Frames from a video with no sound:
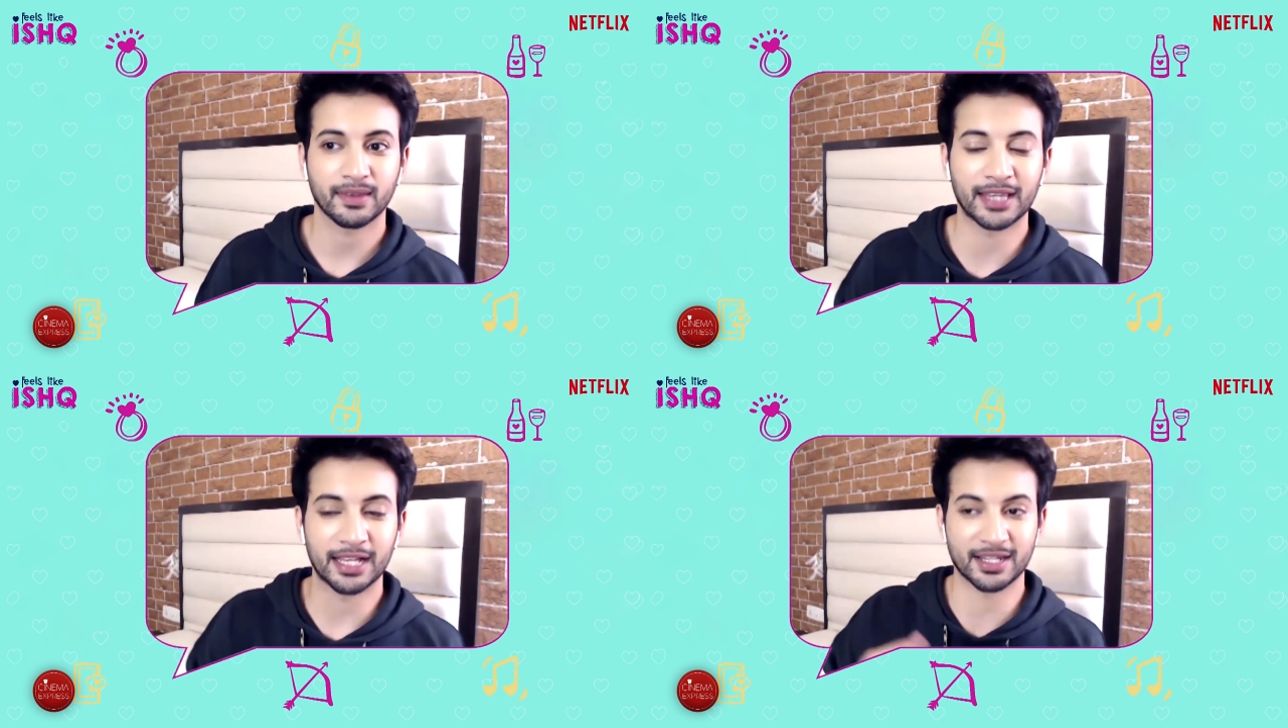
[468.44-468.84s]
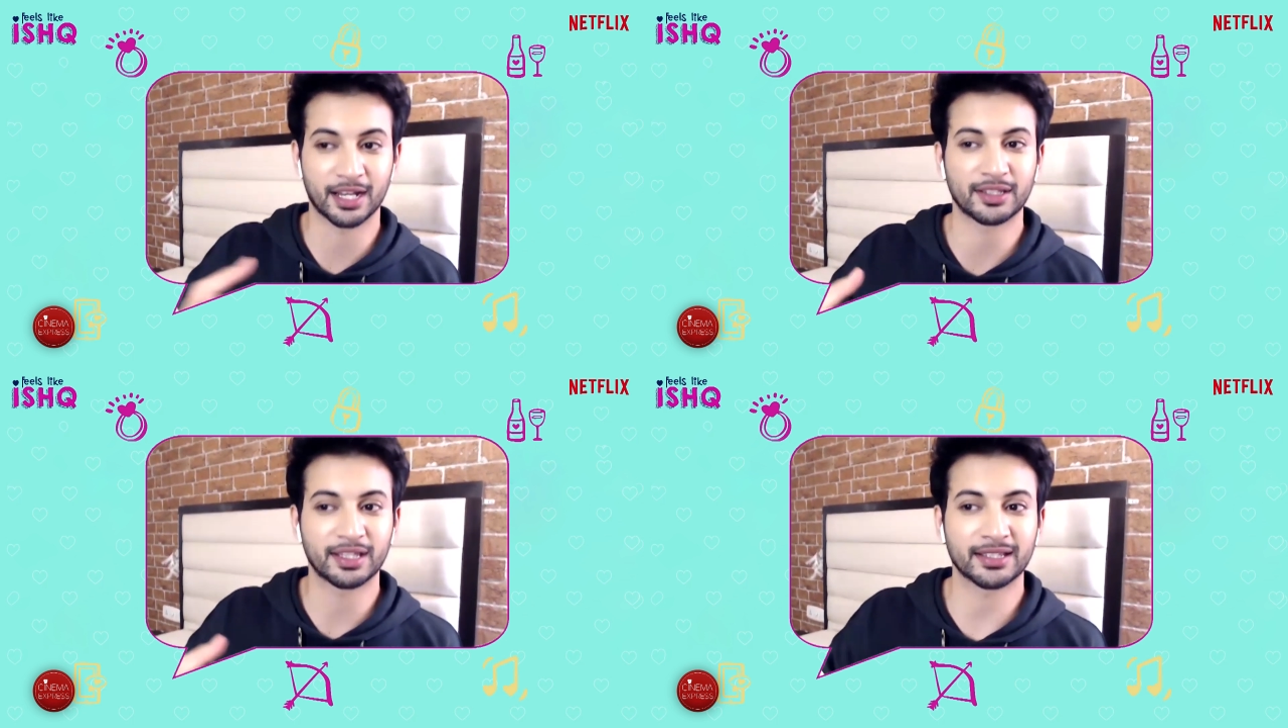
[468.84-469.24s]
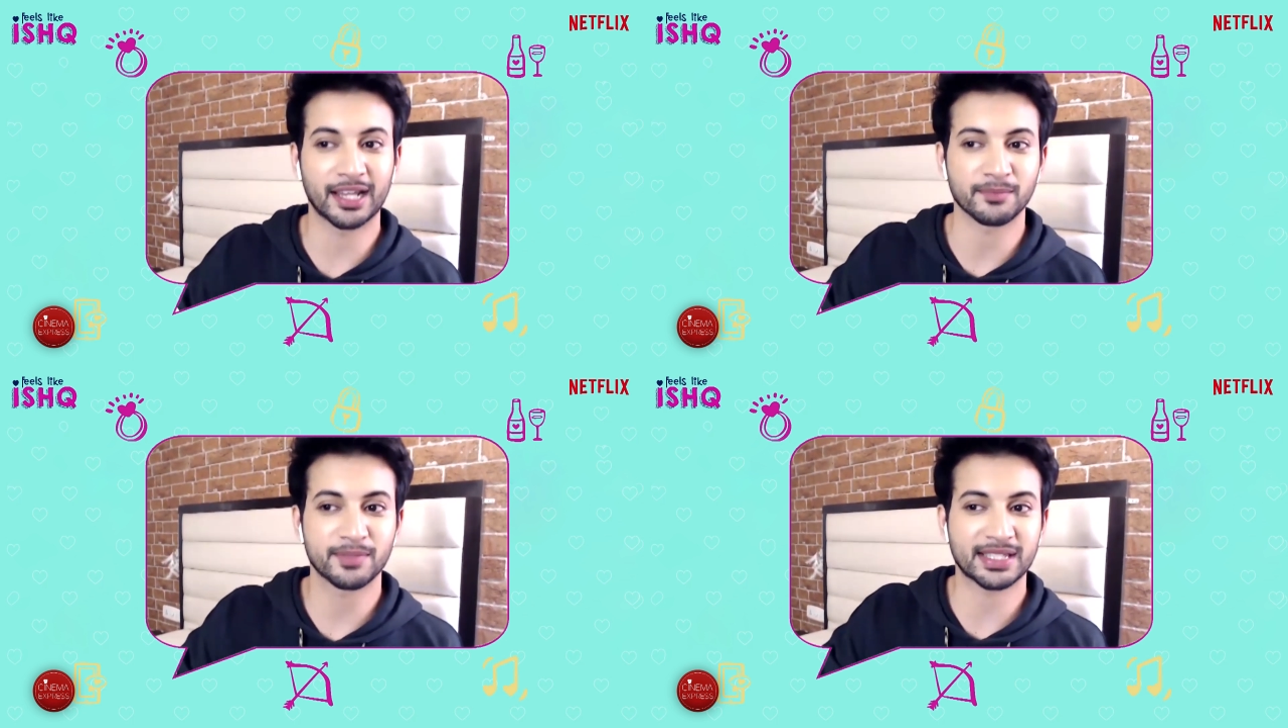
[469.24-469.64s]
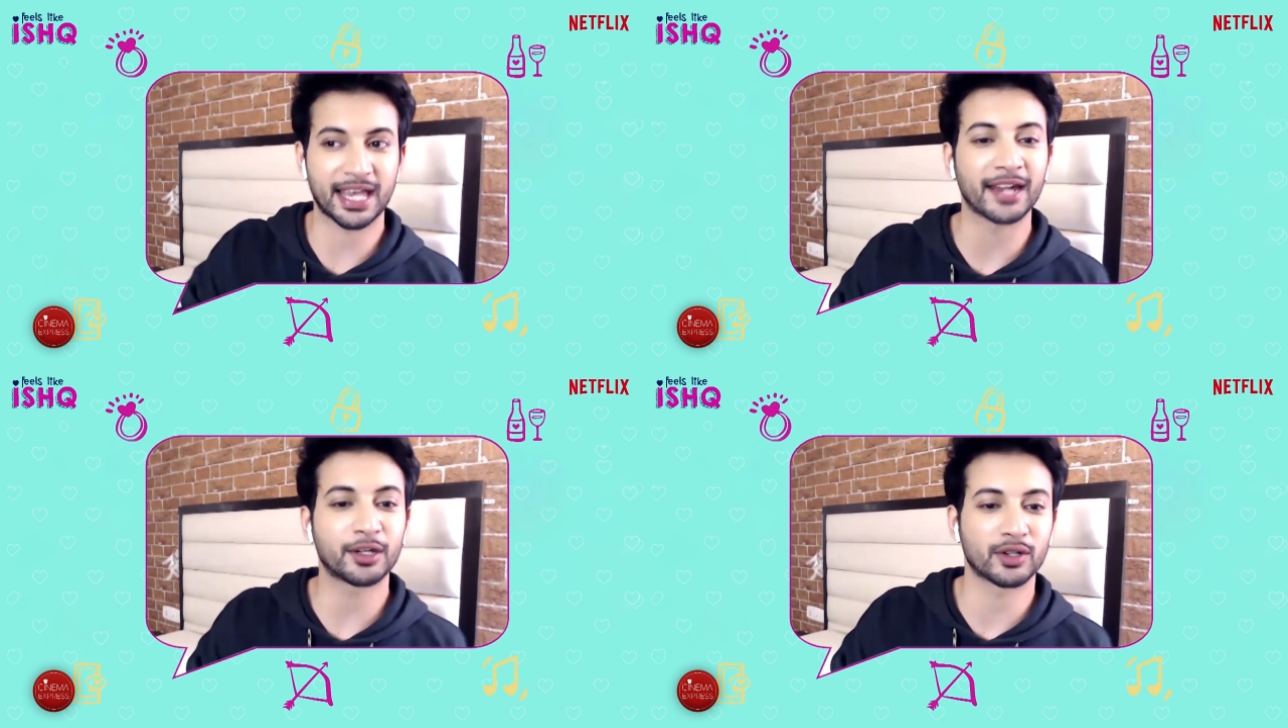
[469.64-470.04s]
That's another thing that I'm
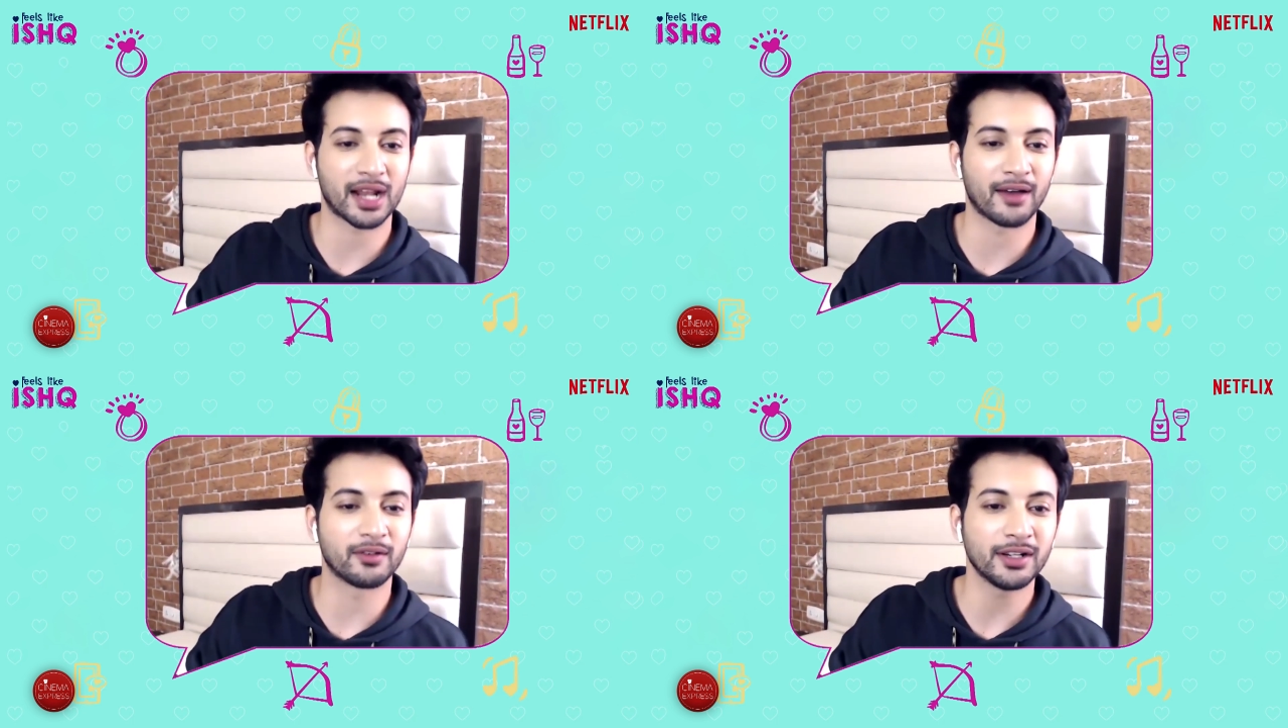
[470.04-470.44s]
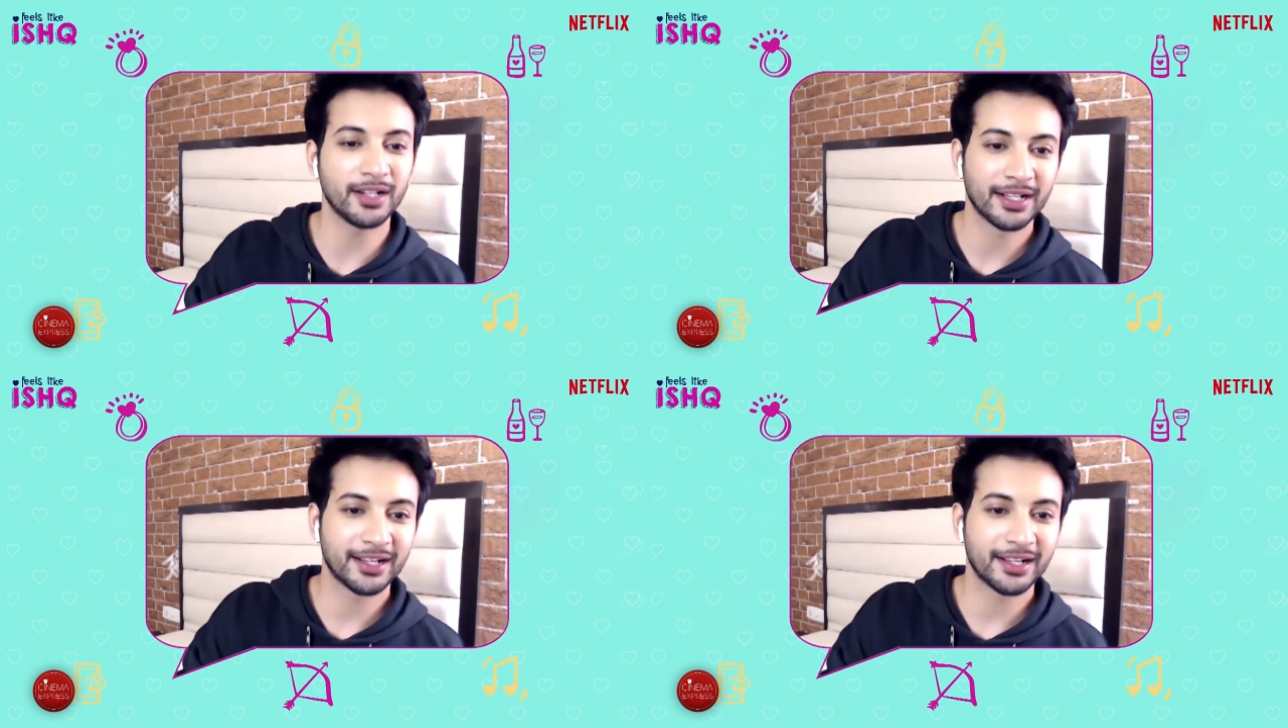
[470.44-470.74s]
scared to travel.